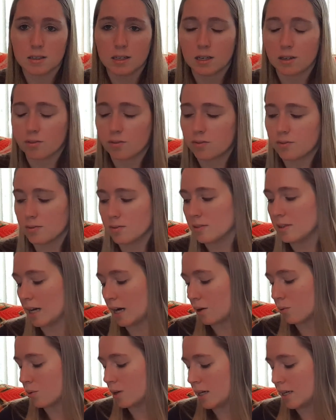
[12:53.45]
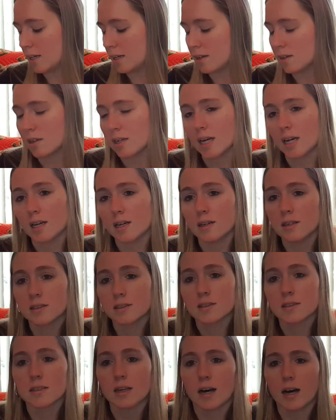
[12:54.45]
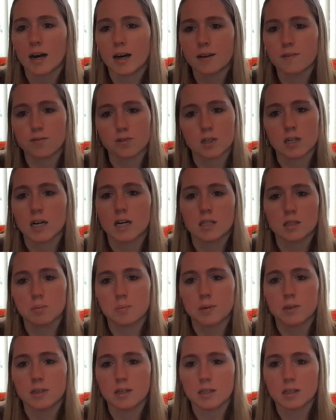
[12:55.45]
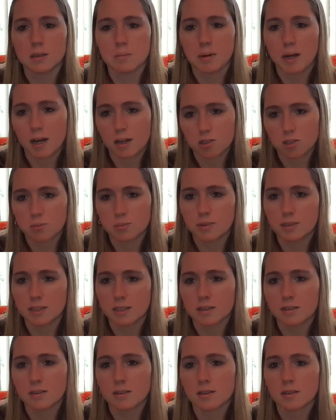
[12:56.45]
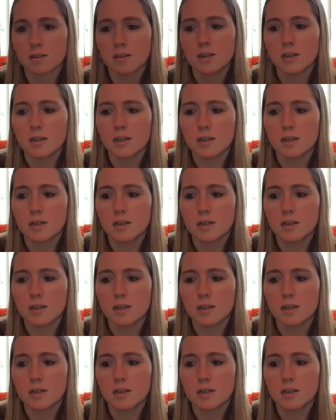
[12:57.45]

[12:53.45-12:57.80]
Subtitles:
If that way, in case I forgot to put it in the Passion Planner,